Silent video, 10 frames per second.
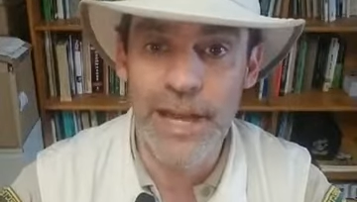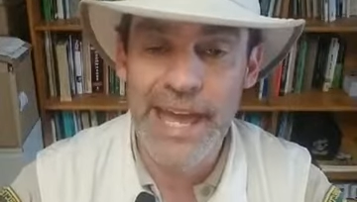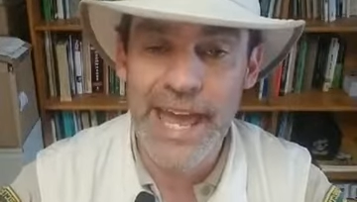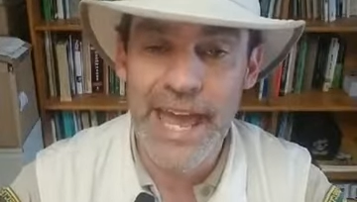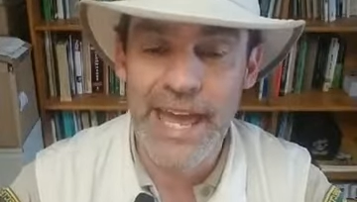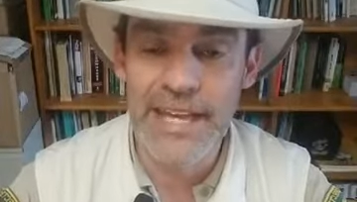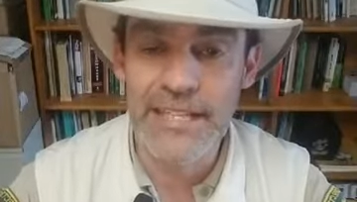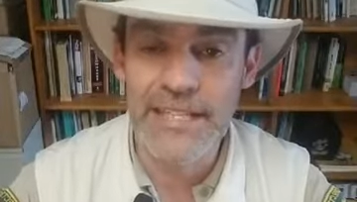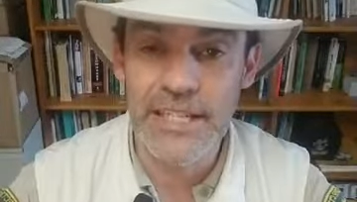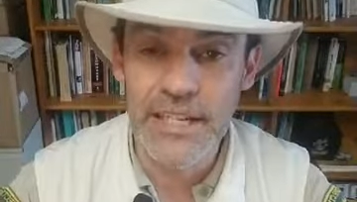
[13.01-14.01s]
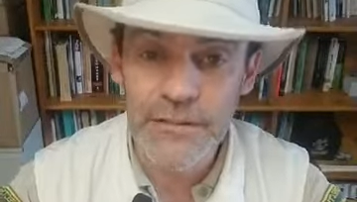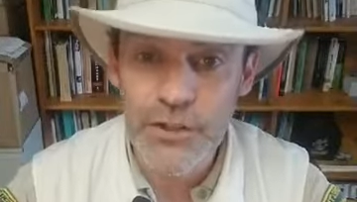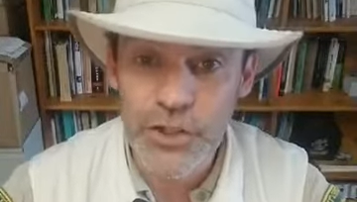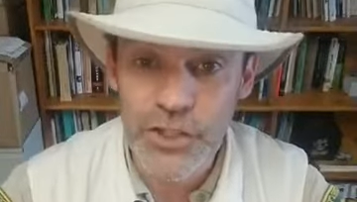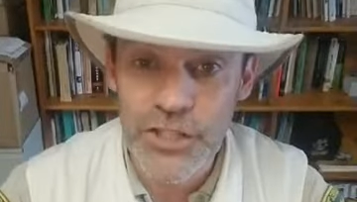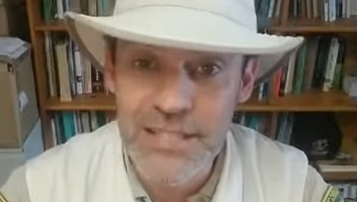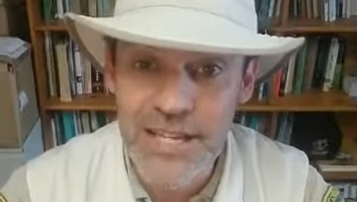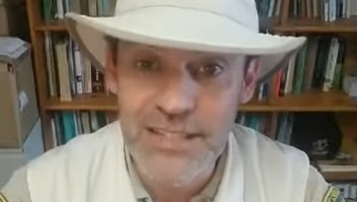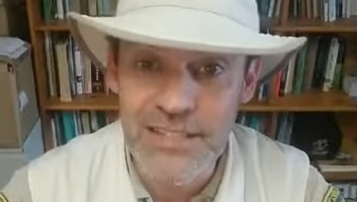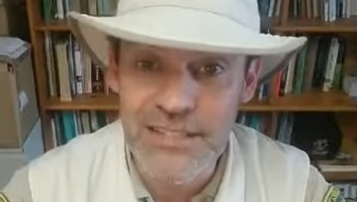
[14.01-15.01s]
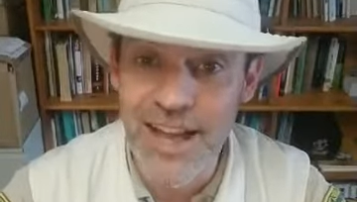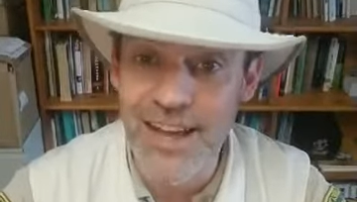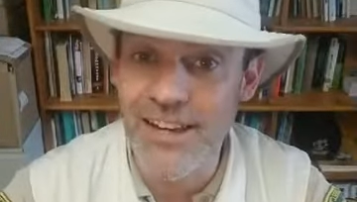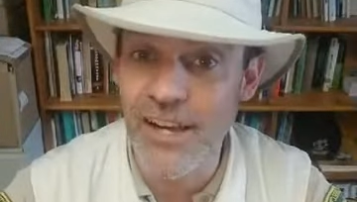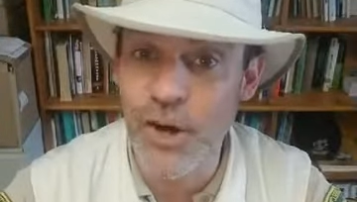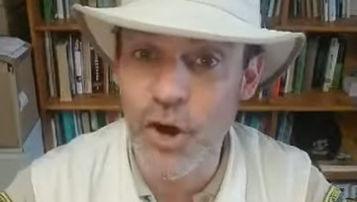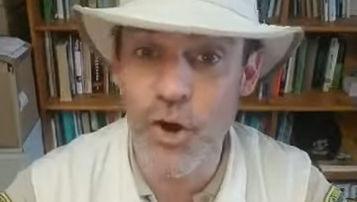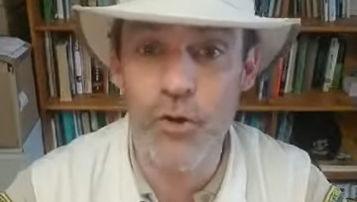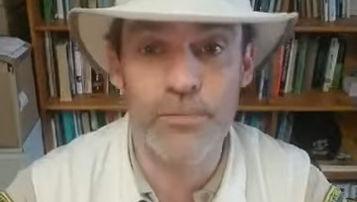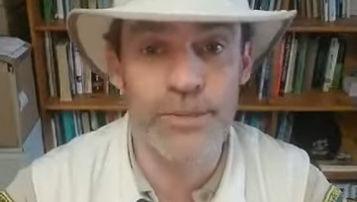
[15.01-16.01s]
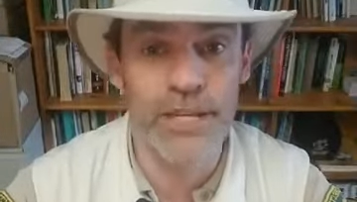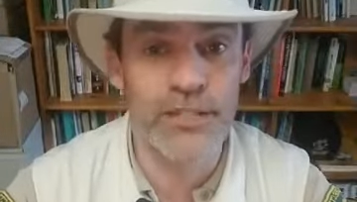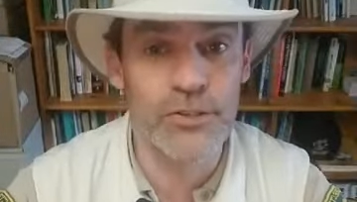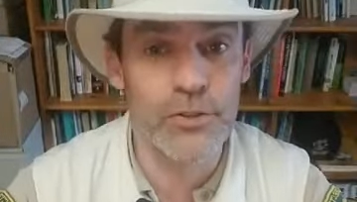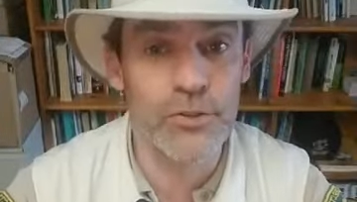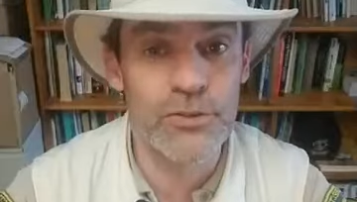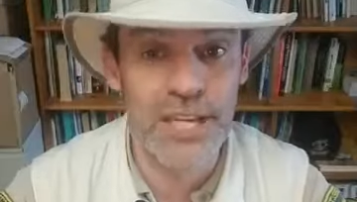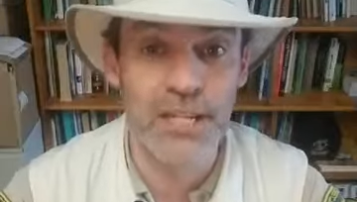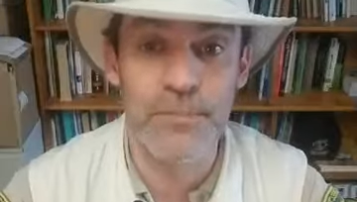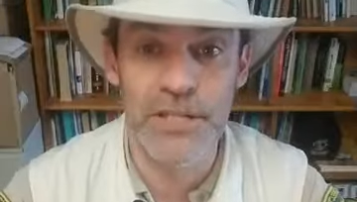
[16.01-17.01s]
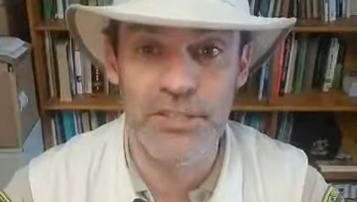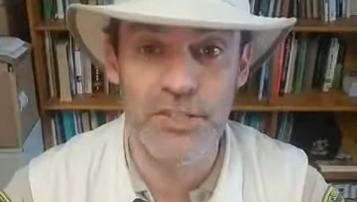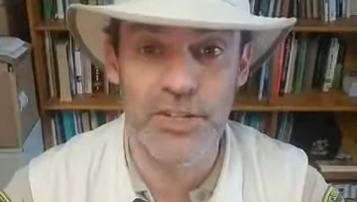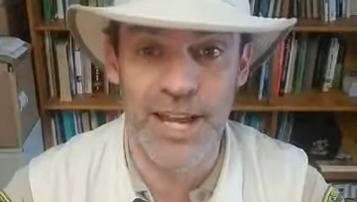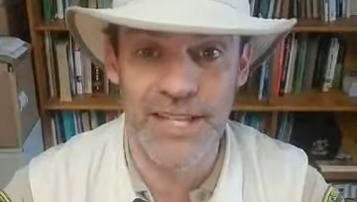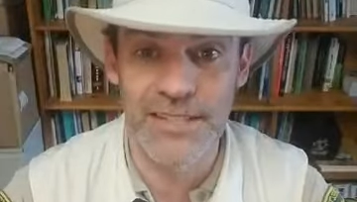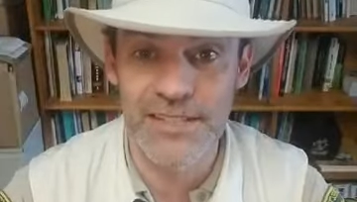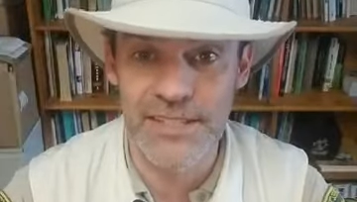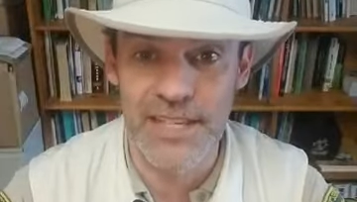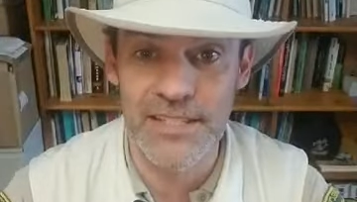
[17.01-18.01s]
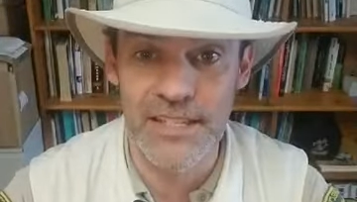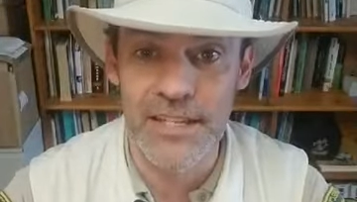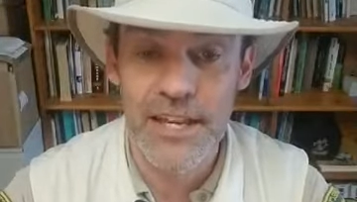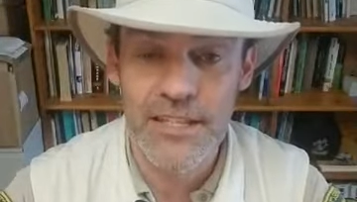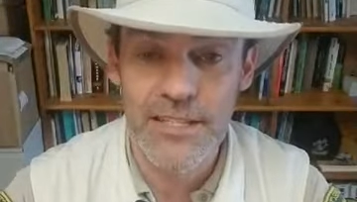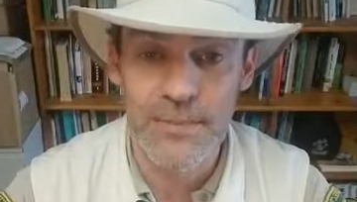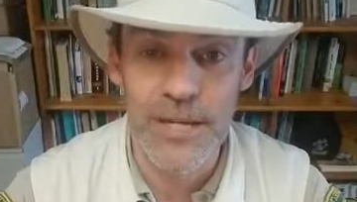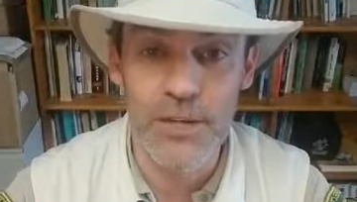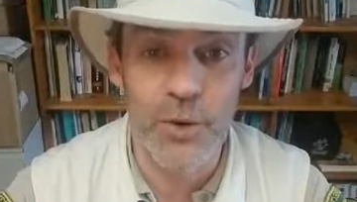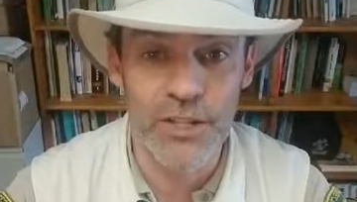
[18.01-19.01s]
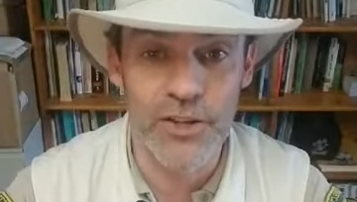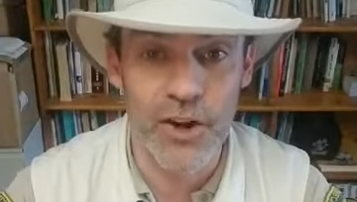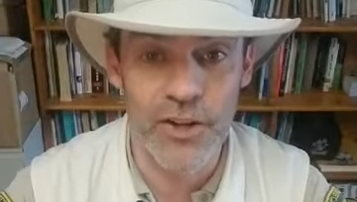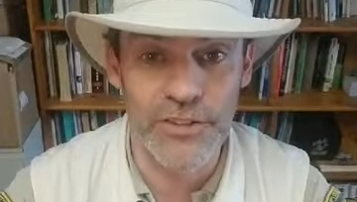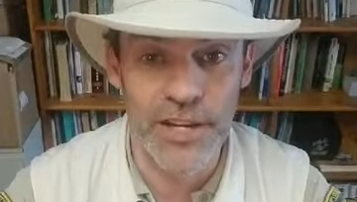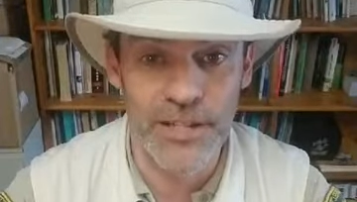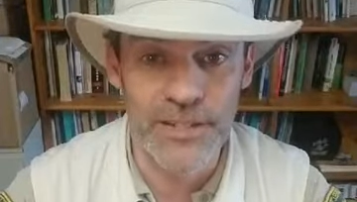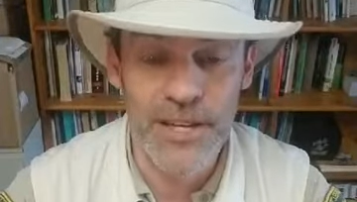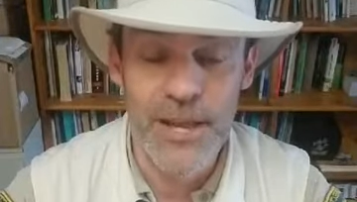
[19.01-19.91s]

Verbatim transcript: And if you're going to take this on, I hope that you take a picture and send it to me when you're all done,